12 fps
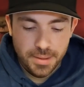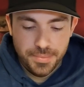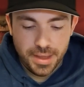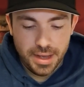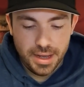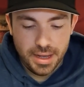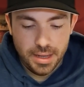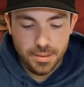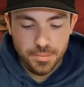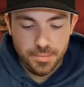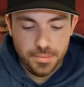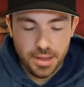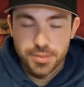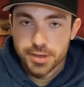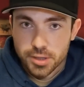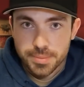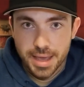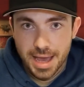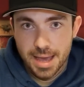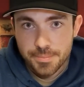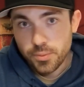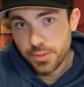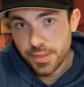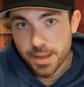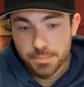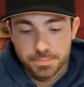I think you'll be happy with them.